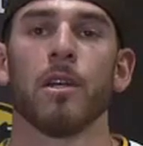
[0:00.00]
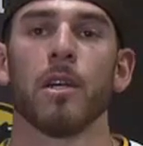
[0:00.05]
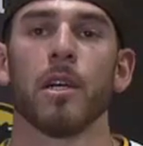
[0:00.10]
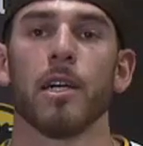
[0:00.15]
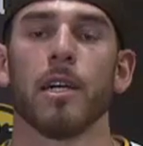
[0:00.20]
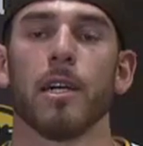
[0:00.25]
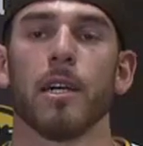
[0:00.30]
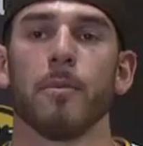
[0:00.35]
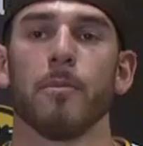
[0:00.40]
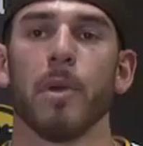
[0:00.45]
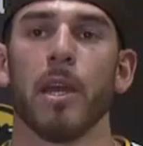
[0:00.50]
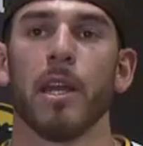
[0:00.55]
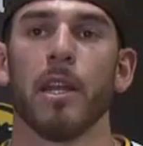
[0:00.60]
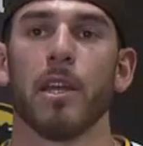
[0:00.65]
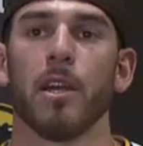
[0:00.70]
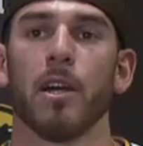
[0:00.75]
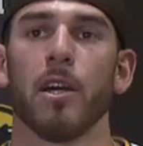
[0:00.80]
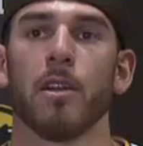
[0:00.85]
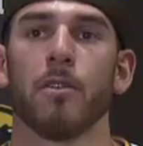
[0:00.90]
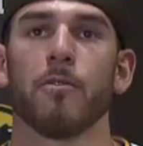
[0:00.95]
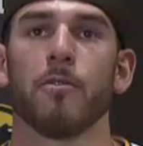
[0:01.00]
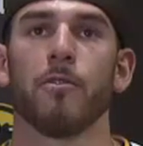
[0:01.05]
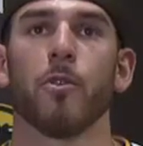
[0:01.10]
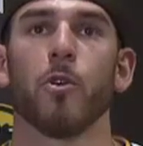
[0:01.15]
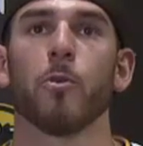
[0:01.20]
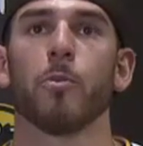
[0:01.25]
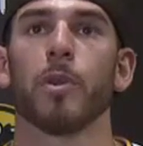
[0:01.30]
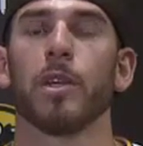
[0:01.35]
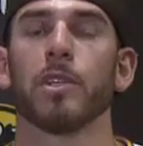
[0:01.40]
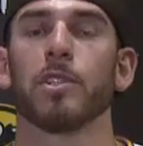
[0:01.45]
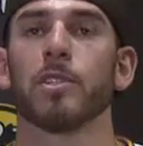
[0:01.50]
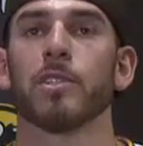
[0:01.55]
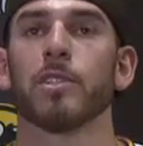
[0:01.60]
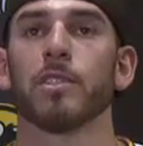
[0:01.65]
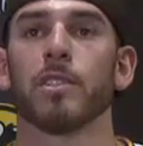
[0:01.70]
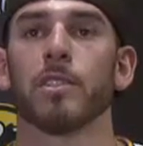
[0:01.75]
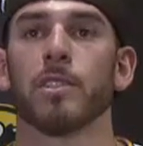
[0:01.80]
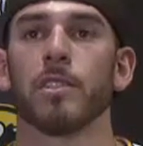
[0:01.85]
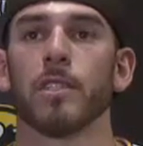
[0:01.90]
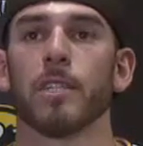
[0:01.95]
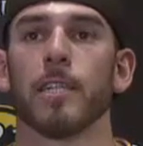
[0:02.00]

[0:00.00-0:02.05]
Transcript: uh, Manny on him four pitches.